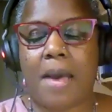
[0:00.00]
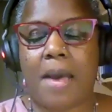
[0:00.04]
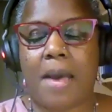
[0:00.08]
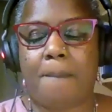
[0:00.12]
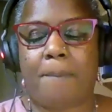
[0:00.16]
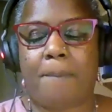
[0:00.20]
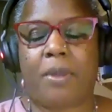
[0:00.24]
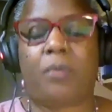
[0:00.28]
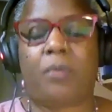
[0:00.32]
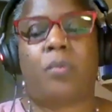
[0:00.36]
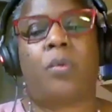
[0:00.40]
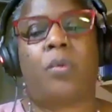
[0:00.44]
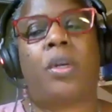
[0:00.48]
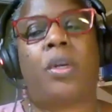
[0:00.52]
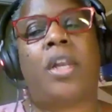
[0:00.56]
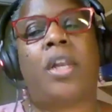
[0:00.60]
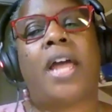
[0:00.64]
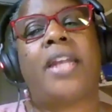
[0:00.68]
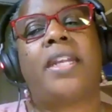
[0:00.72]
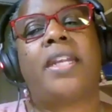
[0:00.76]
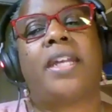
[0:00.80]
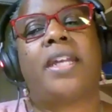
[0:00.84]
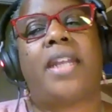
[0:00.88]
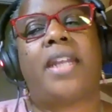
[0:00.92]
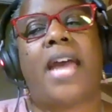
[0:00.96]
But
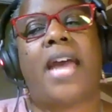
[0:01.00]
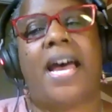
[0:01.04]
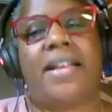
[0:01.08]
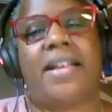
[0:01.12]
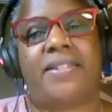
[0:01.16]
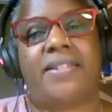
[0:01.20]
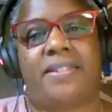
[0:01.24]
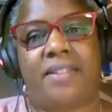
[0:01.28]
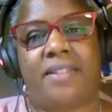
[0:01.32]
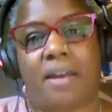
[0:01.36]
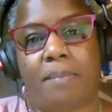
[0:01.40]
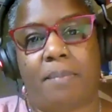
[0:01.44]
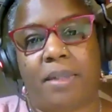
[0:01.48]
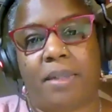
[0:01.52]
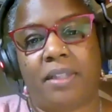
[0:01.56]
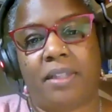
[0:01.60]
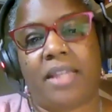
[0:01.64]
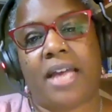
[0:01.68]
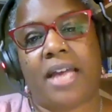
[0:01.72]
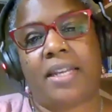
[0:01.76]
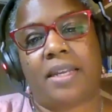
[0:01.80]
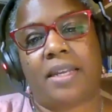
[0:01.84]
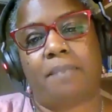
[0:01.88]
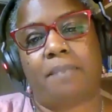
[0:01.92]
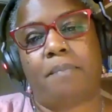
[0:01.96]
London has double
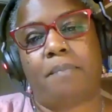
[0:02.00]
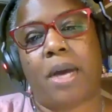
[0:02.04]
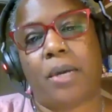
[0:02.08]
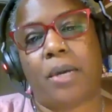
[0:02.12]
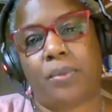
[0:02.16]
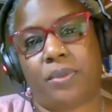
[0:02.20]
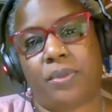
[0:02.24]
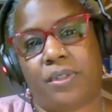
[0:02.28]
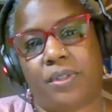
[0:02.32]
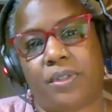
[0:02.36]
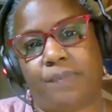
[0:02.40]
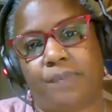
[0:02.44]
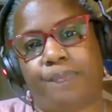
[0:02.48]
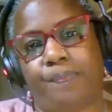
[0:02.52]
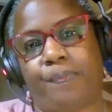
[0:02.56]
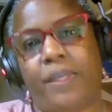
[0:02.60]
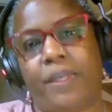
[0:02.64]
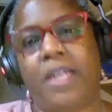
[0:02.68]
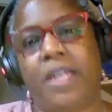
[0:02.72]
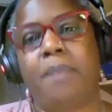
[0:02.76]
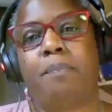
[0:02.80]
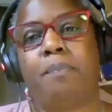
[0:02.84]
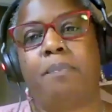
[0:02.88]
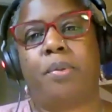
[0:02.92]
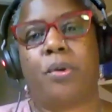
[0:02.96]
that amount
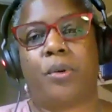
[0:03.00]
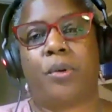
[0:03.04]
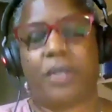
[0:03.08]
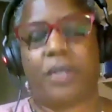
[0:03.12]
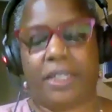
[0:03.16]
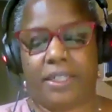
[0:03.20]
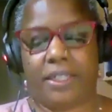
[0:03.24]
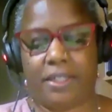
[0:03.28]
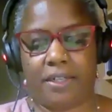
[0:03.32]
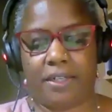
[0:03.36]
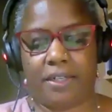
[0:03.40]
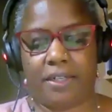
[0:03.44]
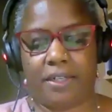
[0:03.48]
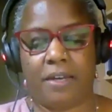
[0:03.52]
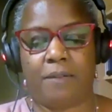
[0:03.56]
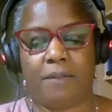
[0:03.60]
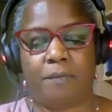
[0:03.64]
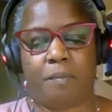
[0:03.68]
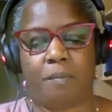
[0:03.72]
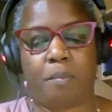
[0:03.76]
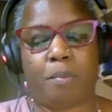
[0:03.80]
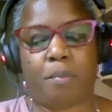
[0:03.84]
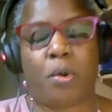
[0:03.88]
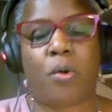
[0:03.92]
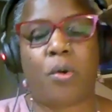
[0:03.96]
in poor and
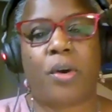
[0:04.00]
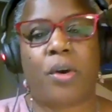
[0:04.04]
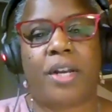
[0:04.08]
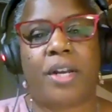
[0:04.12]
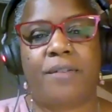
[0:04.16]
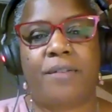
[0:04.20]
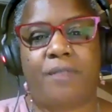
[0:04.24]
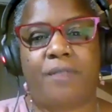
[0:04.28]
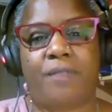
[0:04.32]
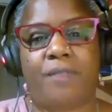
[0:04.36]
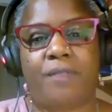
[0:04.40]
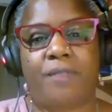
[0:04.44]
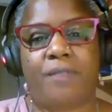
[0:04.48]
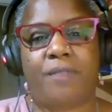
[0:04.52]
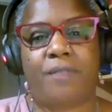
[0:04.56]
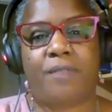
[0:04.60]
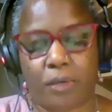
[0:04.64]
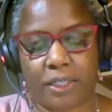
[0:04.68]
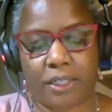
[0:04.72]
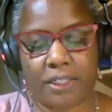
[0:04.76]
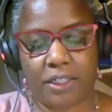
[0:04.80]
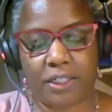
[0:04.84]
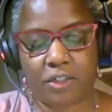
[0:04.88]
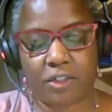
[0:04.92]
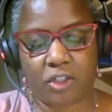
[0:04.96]
very poor
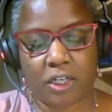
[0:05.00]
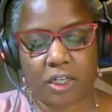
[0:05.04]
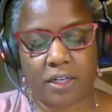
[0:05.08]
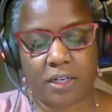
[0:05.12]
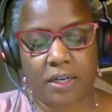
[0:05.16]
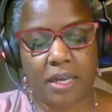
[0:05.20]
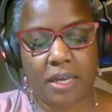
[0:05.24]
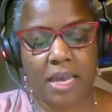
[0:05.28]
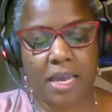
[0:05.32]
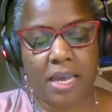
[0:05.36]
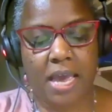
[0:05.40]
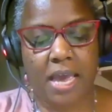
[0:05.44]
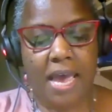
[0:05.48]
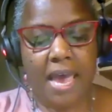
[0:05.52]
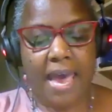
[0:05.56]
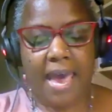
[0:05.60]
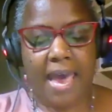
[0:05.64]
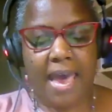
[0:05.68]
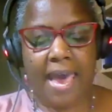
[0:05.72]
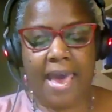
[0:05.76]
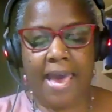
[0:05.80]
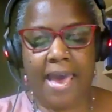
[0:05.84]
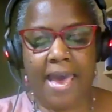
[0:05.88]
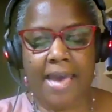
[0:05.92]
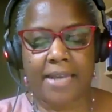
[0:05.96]
condition.
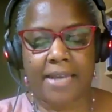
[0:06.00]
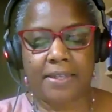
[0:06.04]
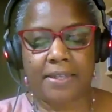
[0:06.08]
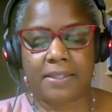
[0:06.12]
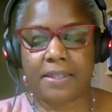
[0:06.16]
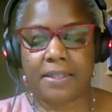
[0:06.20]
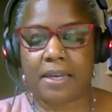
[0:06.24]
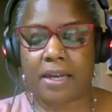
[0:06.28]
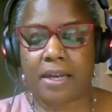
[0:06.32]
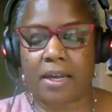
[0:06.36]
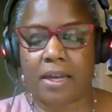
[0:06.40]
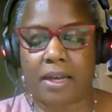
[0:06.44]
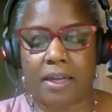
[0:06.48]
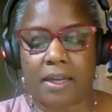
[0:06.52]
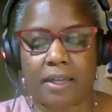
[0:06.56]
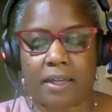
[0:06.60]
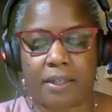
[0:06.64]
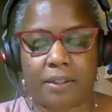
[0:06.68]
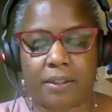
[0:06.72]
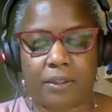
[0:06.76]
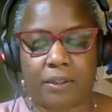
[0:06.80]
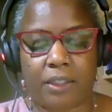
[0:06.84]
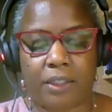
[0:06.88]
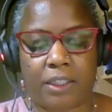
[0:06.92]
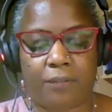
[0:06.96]
And
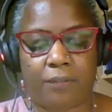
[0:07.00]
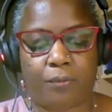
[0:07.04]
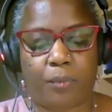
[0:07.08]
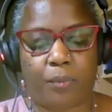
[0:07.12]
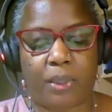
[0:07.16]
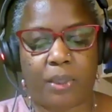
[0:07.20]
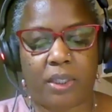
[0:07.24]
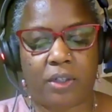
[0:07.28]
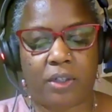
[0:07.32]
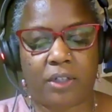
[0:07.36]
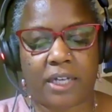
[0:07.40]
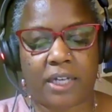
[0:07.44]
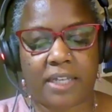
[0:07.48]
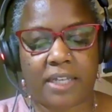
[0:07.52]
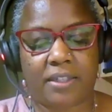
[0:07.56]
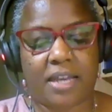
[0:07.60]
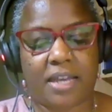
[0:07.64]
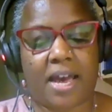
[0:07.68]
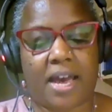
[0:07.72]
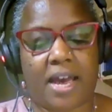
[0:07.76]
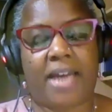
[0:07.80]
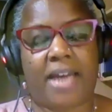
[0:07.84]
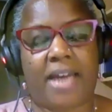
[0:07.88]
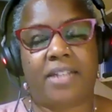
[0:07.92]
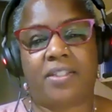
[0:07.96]
if we look at
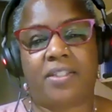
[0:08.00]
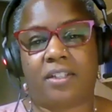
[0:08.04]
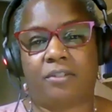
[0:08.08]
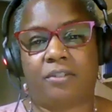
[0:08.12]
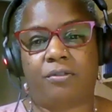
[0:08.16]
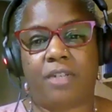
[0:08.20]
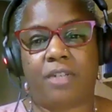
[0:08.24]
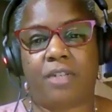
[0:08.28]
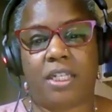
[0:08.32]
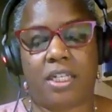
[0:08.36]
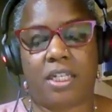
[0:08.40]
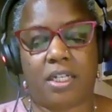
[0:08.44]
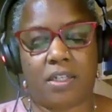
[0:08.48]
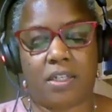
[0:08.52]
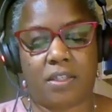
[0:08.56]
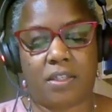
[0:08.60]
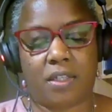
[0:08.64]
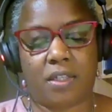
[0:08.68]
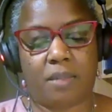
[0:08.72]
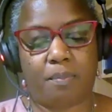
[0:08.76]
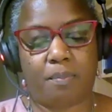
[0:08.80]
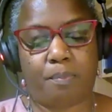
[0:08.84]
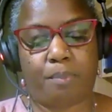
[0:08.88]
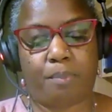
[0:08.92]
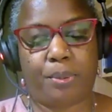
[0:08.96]
ice arenas
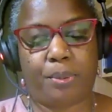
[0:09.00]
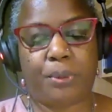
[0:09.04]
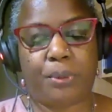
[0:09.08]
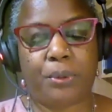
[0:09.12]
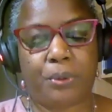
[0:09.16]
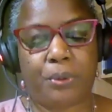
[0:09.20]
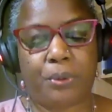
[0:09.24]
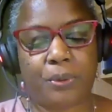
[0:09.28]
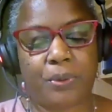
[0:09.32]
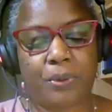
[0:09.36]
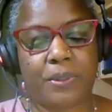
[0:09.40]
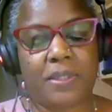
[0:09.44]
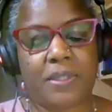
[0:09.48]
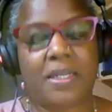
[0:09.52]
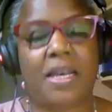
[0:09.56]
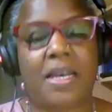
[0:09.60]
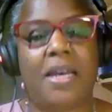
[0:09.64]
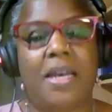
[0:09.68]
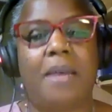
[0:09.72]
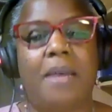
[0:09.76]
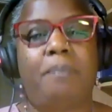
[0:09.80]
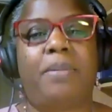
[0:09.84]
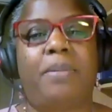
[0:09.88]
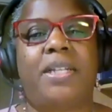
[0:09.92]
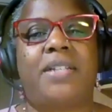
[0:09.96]
and pools,
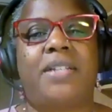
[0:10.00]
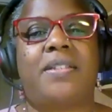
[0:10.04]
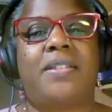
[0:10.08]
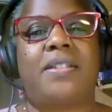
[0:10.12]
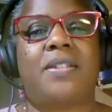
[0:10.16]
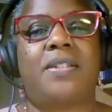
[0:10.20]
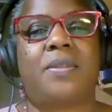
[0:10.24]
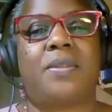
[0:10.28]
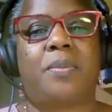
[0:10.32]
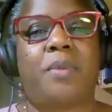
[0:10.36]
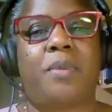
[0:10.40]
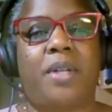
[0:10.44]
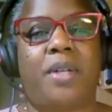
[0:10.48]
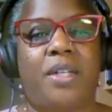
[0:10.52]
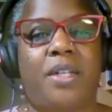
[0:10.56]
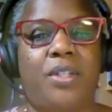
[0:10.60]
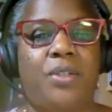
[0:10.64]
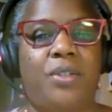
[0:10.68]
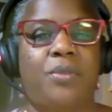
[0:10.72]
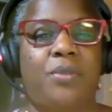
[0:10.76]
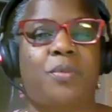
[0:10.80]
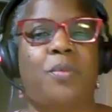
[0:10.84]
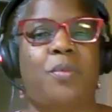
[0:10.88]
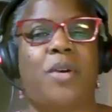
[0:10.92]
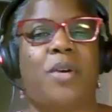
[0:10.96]
places where
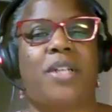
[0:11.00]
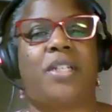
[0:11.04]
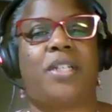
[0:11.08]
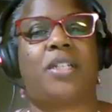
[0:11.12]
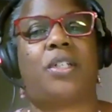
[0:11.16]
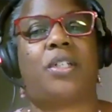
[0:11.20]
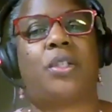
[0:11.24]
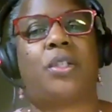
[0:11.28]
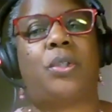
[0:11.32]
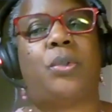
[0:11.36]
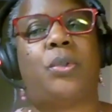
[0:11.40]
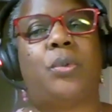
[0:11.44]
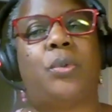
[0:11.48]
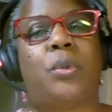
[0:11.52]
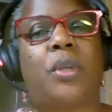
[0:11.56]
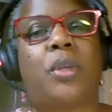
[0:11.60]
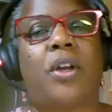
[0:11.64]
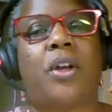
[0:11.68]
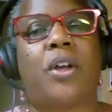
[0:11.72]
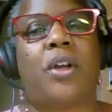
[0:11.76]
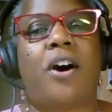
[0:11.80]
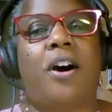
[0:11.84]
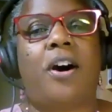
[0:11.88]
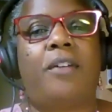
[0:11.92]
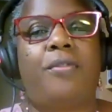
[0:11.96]
you'd want to cool
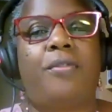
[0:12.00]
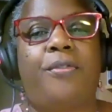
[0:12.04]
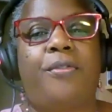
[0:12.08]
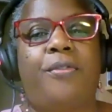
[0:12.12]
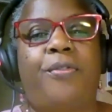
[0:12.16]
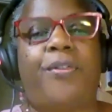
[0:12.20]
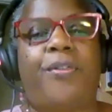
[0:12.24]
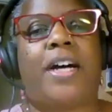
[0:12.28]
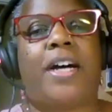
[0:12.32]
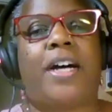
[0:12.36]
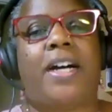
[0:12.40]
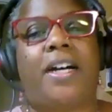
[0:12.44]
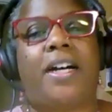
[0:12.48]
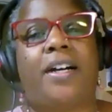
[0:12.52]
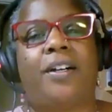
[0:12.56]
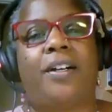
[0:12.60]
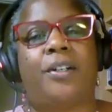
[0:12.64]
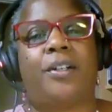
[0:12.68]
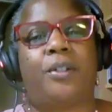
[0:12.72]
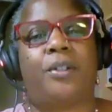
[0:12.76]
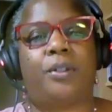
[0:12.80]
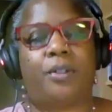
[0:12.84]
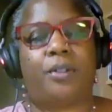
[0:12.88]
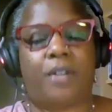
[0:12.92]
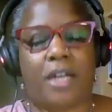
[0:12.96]
off
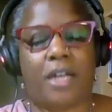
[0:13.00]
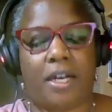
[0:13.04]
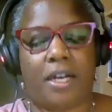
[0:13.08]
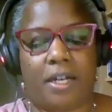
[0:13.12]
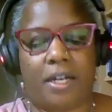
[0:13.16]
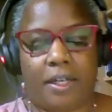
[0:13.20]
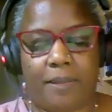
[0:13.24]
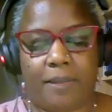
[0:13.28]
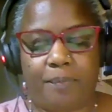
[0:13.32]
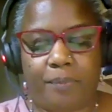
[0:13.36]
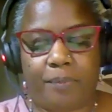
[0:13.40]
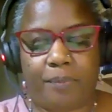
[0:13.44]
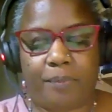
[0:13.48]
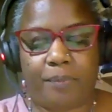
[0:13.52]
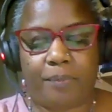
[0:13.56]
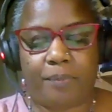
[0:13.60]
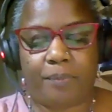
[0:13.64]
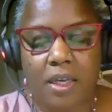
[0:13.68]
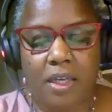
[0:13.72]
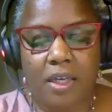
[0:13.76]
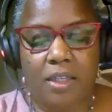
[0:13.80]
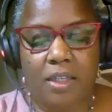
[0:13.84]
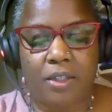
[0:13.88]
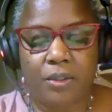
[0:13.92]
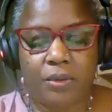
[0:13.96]
or
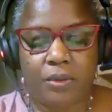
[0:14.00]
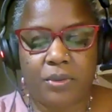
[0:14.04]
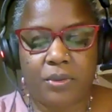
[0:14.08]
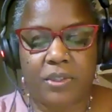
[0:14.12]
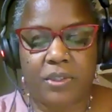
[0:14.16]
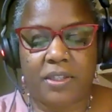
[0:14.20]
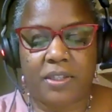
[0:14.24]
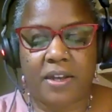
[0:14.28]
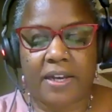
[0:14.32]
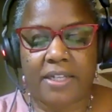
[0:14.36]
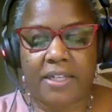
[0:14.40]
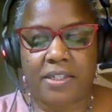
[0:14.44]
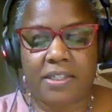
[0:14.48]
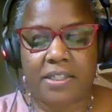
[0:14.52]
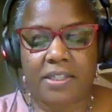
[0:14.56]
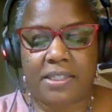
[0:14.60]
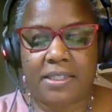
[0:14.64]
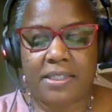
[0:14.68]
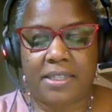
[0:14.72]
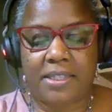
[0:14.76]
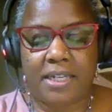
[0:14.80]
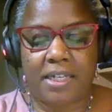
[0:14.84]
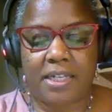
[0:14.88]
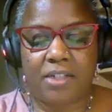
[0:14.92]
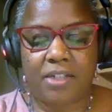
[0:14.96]
start to
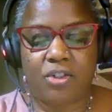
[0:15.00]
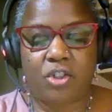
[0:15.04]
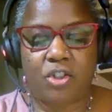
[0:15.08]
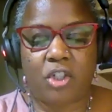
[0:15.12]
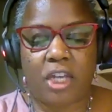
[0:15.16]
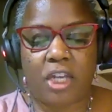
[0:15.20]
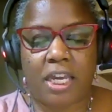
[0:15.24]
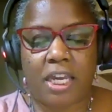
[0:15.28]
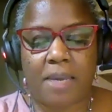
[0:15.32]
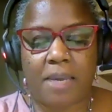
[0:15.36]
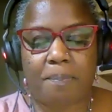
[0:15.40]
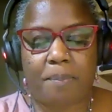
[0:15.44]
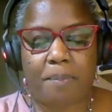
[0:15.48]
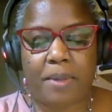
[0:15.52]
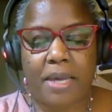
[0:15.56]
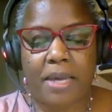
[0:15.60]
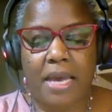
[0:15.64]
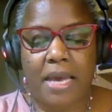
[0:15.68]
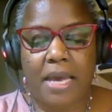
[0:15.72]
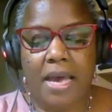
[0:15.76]
stay in shape,